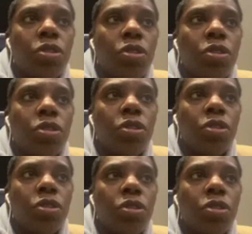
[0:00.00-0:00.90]

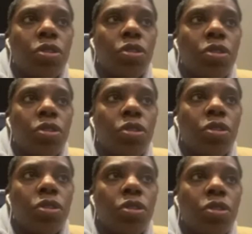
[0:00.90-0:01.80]

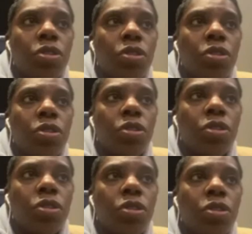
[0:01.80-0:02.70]

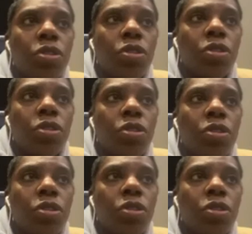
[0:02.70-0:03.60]

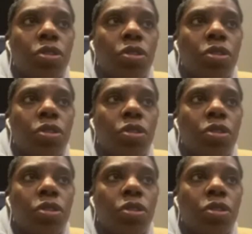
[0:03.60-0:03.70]
No words are spoken by the person on screen.